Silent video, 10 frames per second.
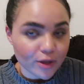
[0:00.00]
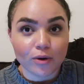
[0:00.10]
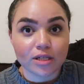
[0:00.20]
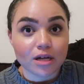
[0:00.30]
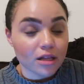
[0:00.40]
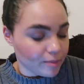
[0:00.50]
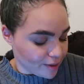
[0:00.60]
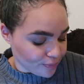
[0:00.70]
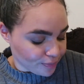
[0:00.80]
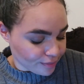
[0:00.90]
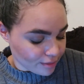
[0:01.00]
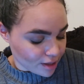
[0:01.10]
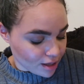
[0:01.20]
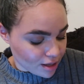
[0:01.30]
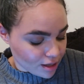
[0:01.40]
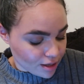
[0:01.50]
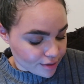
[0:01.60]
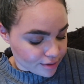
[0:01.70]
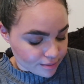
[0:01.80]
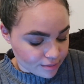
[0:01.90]
Cody's calling me.
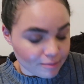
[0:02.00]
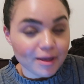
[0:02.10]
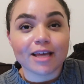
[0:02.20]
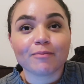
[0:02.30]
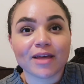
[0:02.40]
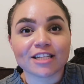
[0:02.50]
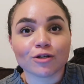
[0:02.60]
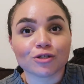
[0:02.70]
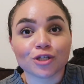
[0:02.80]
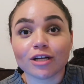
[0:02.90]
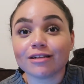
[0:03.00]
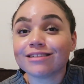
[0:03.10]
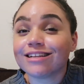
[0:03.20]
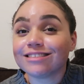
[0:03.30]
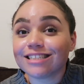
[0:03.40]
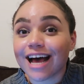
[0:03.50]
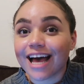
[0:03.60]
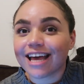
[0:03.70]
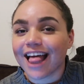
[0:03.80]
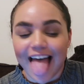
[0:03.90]
Me being social,
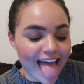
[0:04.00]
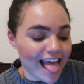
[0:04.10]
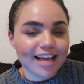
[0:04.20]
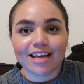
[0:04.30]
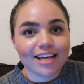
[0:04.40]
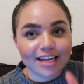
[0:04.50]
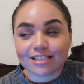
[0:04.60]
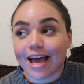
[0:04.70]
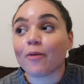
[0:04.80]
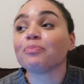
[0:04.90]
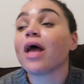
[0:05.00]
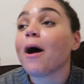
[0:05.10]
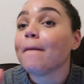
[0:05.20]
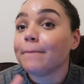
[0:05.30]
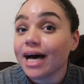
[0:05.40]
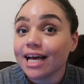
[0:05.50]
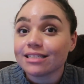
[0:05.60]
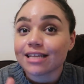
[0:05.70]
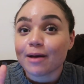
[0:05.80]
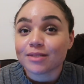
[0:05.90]
deny, he doesn't count. But
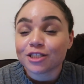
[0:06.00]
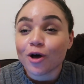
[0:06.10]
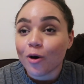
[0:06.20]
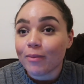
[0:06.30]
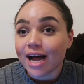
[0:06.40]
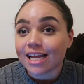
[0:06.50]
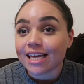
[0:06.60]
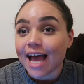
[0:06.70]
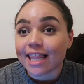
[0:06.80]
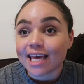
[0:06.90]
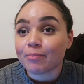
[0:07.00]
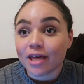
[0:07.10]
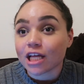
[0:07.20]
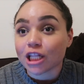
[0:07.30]
I'm such a homebody, I like being